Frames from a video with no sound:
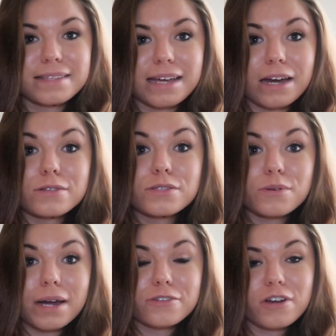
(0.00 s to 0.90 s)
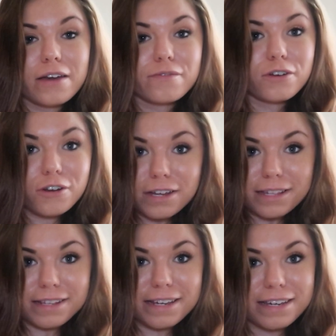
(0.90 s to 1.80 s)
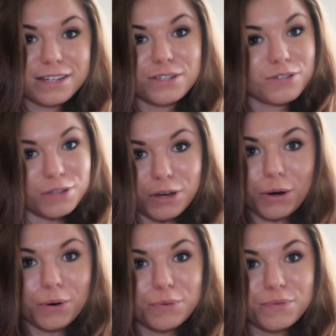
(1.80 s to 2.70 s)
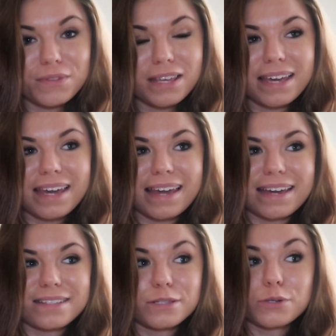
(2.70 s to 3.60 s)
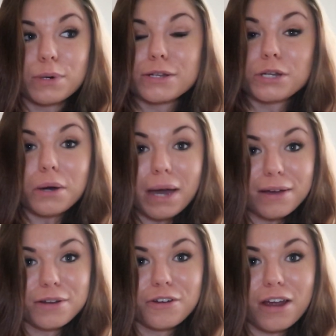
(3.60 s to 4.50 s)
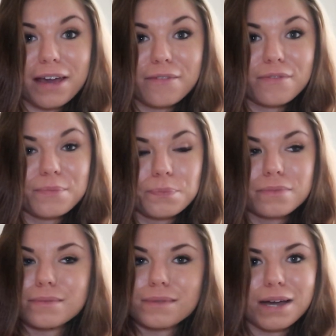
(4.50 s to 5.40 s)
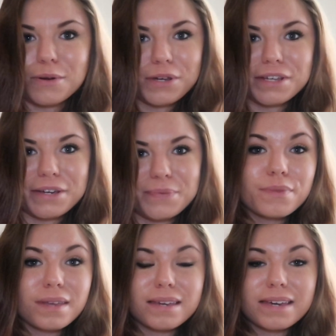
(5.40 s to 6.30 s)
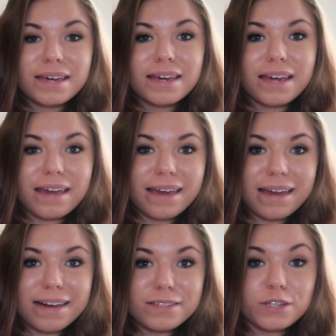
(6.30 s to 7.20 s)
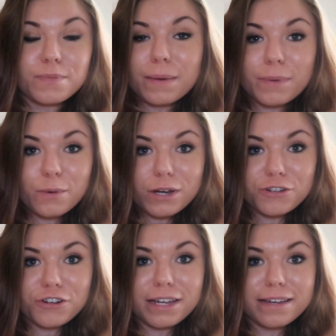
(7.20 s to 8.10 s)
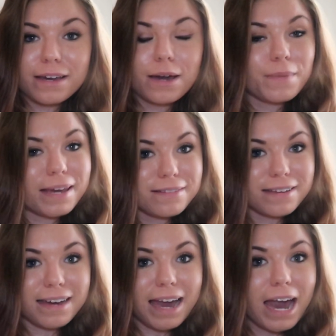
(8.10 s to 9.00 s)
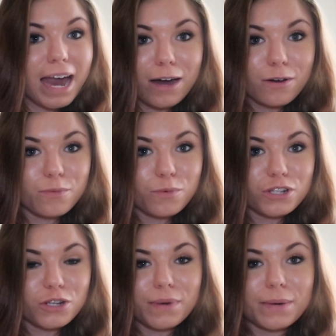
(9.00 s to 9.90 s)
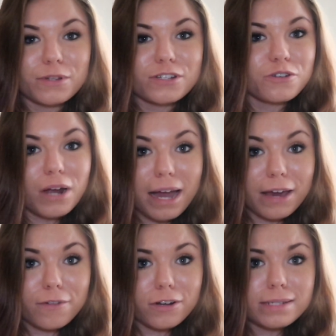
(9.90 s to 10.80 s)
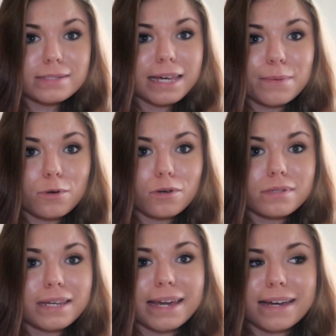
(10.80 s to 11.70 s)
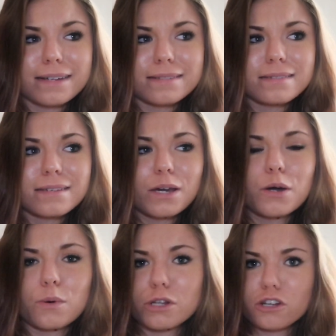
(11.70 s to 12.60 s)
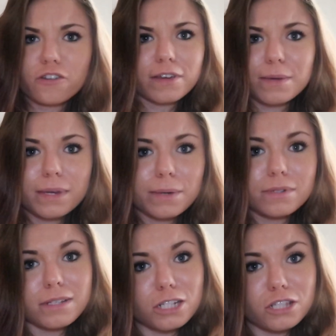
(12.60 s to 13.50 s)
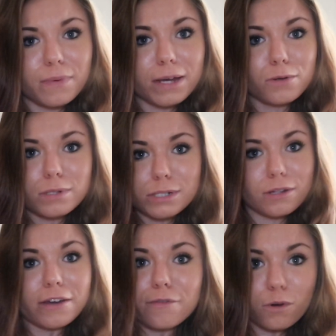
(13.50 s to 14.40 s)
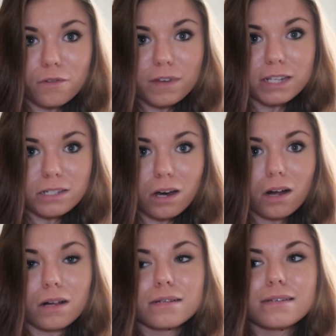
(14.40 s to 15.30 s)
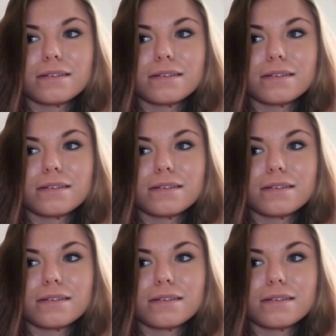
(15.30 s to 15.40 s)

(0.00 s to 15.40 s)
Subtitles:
Now, do I drive currently? No. And do I know how to drive? Not really. And you might be wondering, Amanda, how would you be able to drive? You're disabled, and would your feet be able to touch the pedals? You're like 4 feet tall.